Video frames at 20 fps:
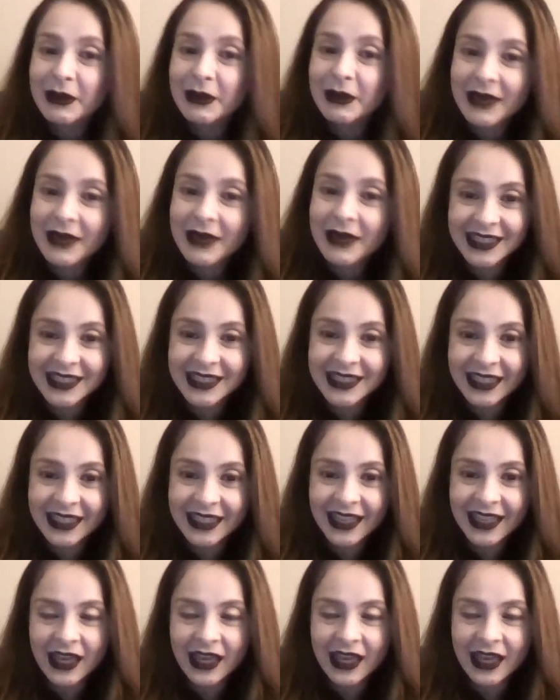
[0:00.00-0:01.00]
be amazing.
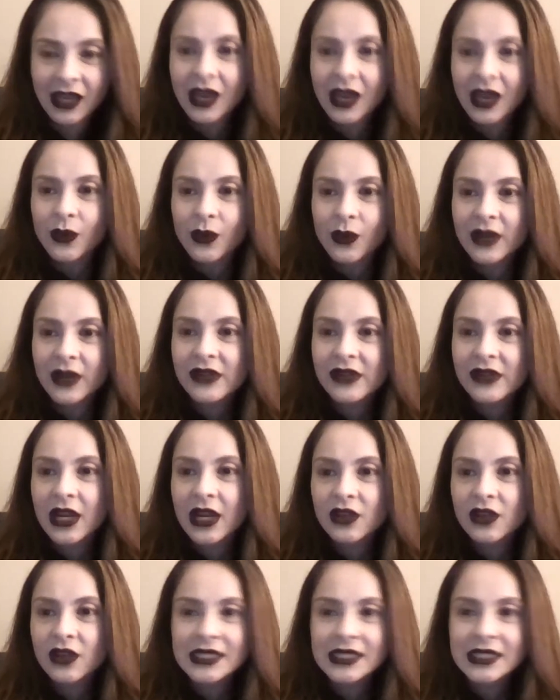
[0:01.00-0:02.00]
Yeah. Whenever I
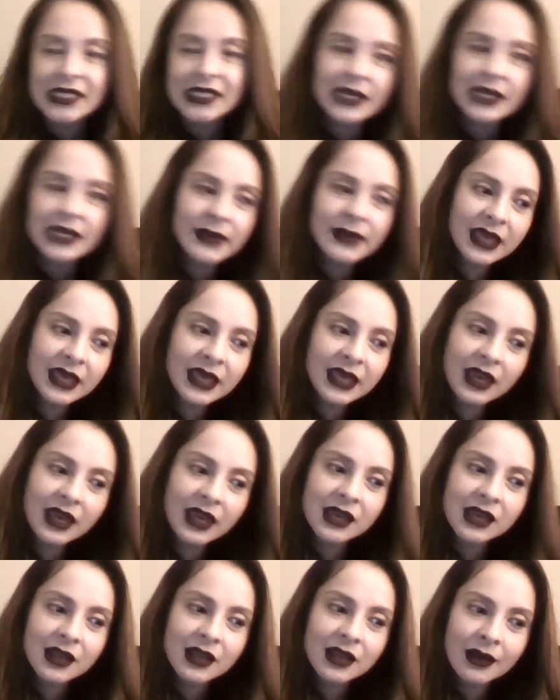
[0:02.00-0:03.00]
go to sleep, I
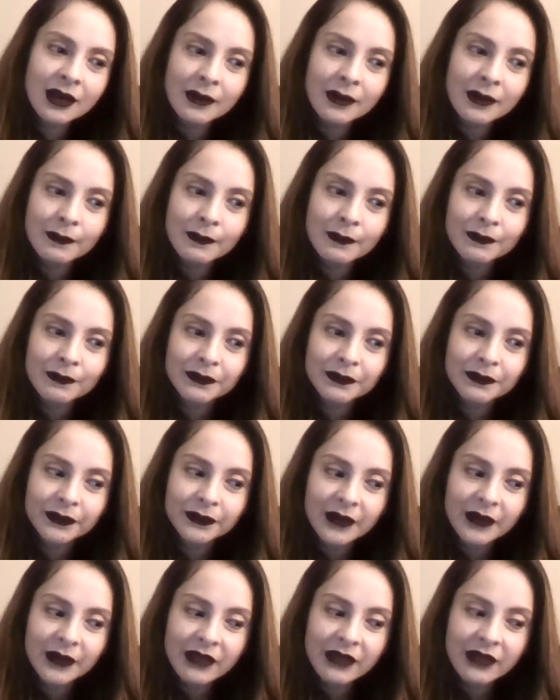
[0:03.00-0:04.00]
can't.
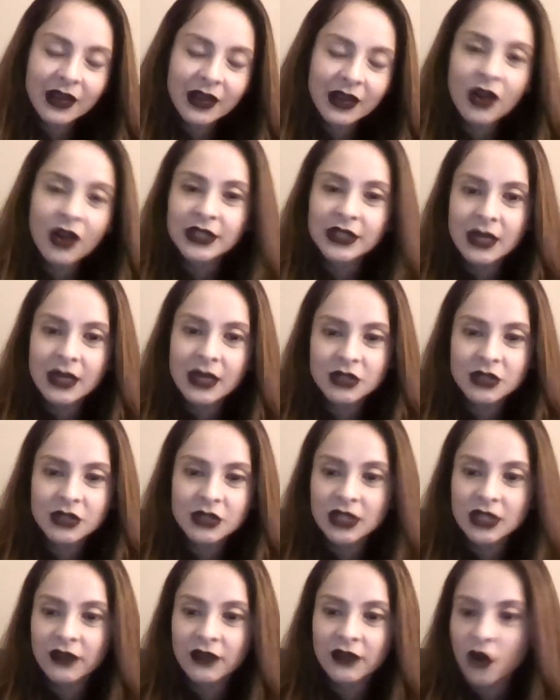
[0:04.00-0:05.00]
I have like a hard time just
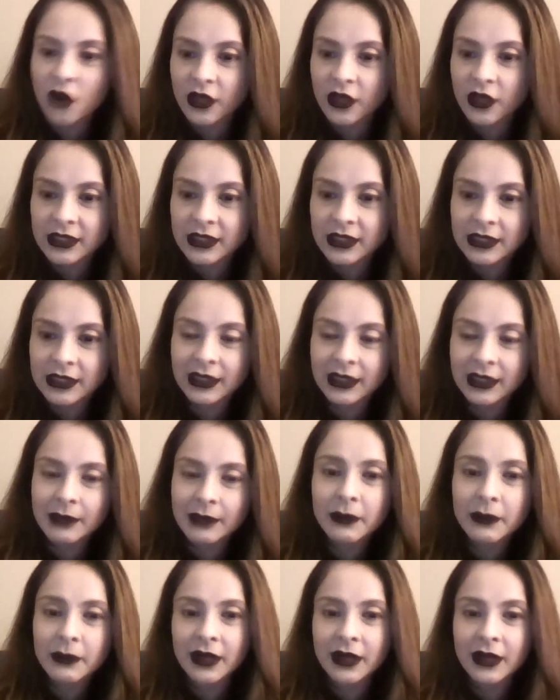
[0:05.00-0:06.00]
like falling asleep.
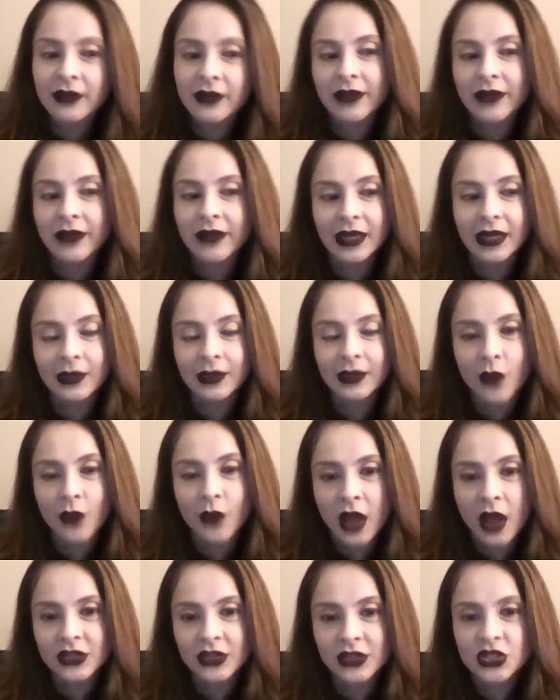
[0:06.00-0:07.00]
But if I
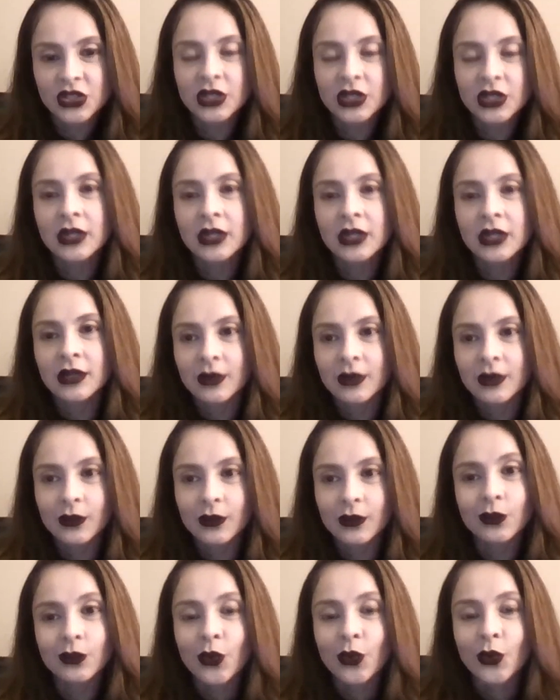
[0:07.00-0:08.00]
watch
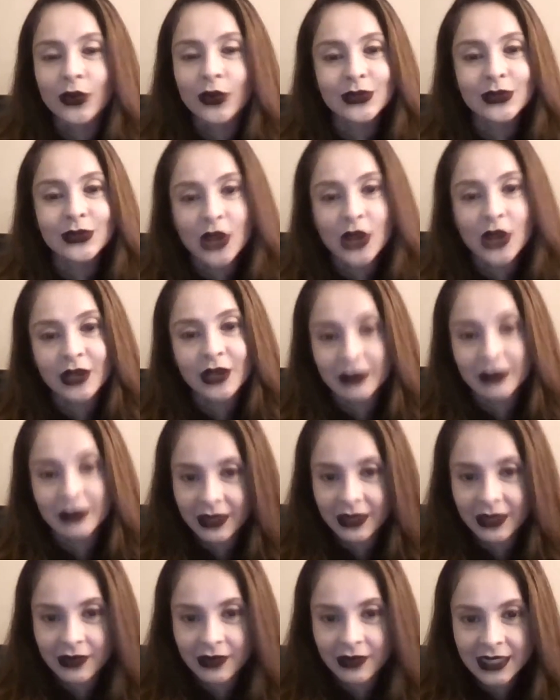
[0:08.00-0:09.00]
royal
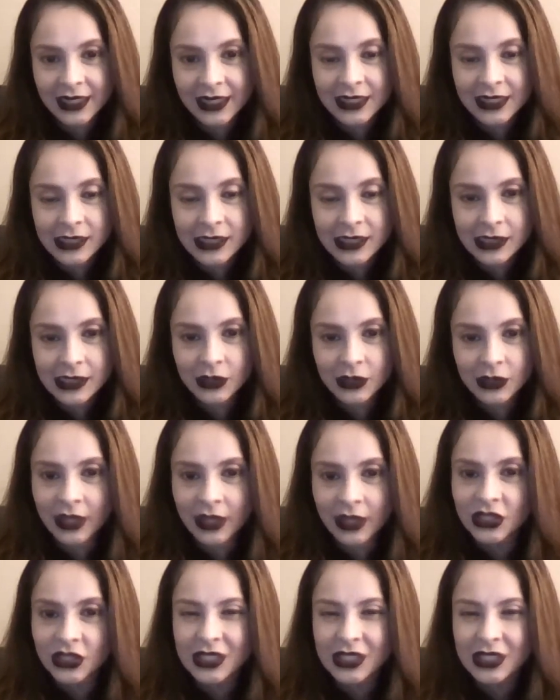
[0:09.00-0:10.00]
documentaries, they're
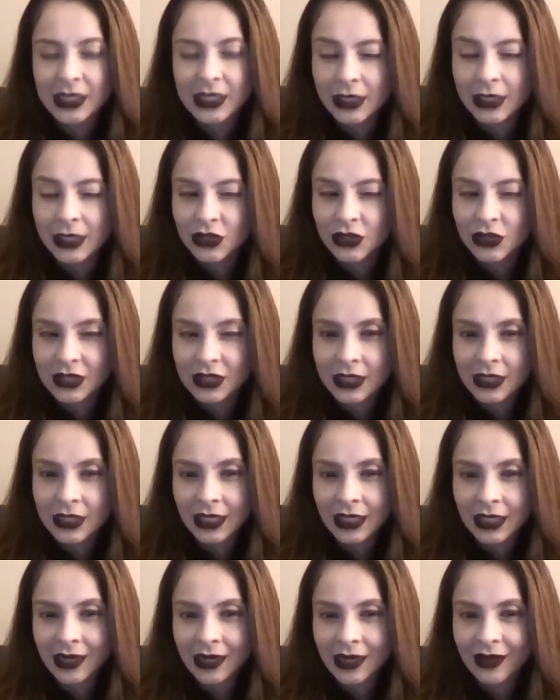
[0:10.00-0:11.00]
like just interesting
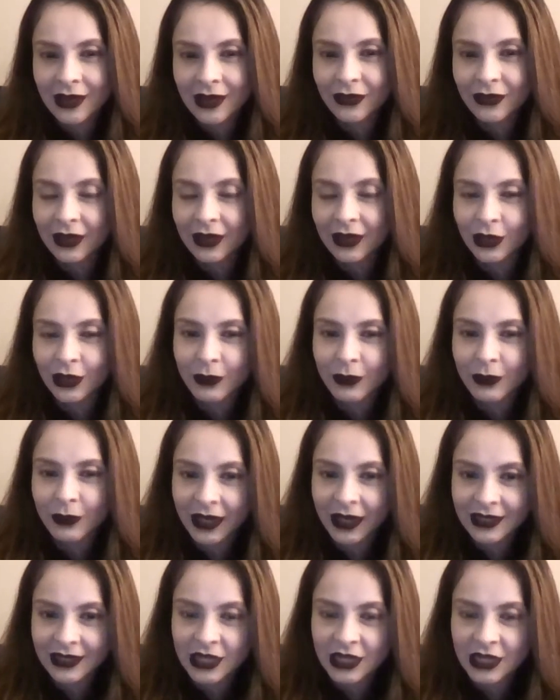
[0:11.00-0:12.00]
enough that like you
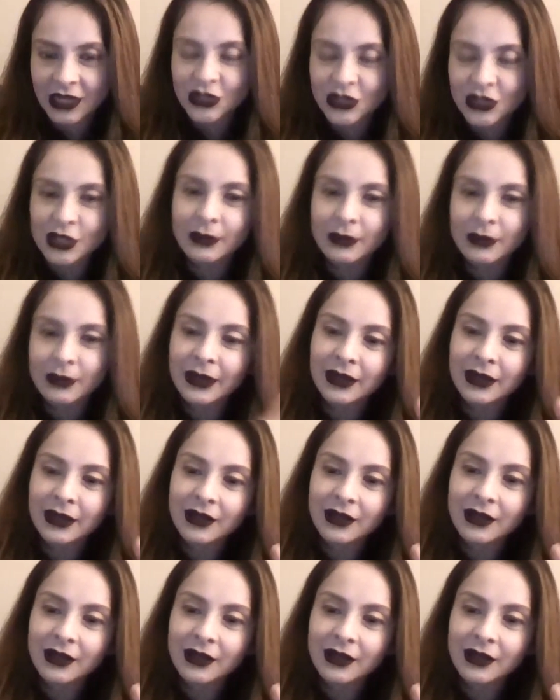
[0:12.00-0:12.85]
pay attention, but